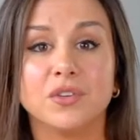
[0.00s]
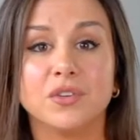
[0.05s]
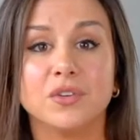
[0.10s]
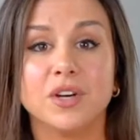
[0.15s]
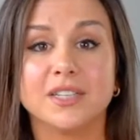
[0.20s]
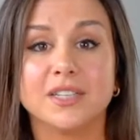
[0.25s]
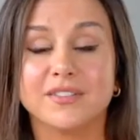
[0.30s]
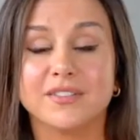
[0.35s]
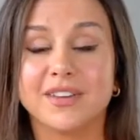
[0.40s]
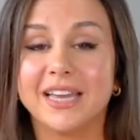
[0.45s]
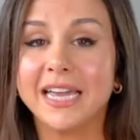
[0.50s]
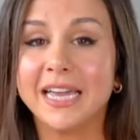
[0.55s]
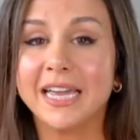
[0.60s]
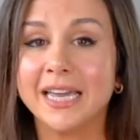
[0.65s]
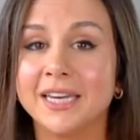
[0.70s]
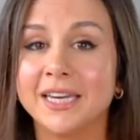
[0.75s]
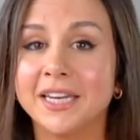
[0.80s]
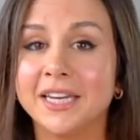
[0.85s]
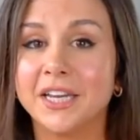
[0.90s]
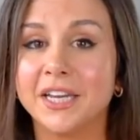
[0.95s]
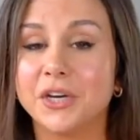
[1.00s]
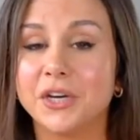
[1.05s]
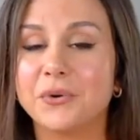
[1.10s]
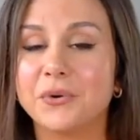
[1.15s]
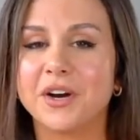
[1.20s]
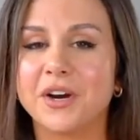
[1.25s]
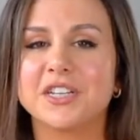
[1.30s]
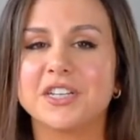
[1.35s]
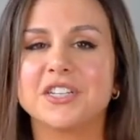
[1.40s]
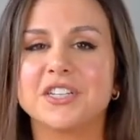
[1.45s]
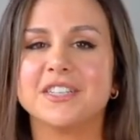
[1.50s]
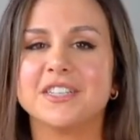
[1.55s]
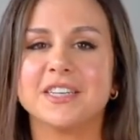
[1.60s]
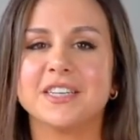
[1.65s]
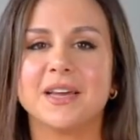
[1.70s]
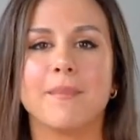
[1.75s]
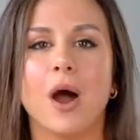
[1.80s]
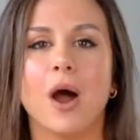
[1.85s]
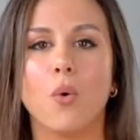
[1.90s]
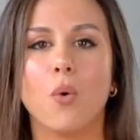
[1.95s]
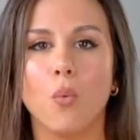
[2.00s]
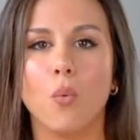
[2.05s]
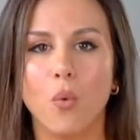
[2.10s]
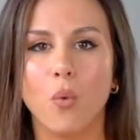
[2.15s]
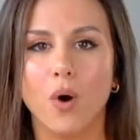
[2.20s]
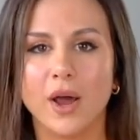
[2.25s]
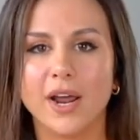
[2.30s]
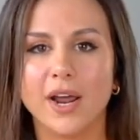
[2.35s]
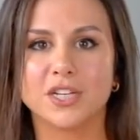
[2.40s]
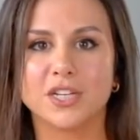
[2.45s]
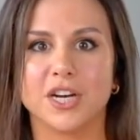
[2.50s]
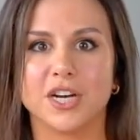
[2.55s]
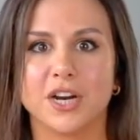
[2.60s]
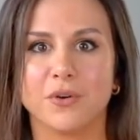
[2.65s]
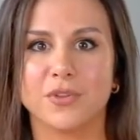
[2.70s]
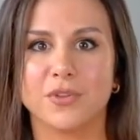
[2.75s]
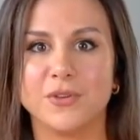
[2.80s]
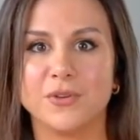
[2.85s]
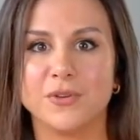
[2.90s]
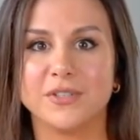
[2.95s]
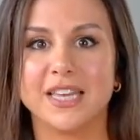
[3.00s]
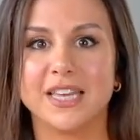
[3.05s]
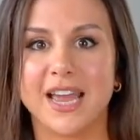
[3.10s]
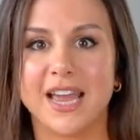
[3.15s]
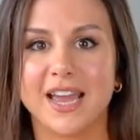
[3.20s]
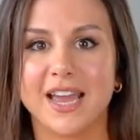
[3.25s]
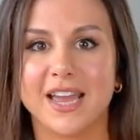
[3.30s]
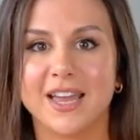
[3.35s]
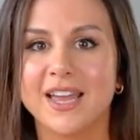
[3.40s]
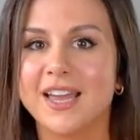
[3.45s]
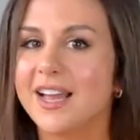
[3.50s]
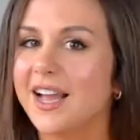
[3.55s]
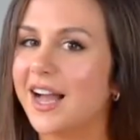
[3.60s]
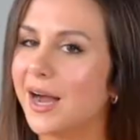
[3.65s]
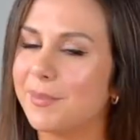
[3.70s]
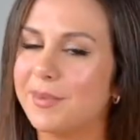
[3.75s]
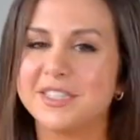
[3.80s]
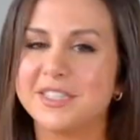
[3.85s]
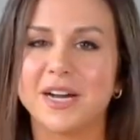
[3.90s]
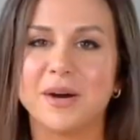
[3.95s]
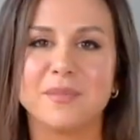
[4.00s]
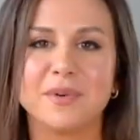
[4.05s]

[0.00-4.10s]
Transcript: you guys have any questions about what I shared with you today, comment down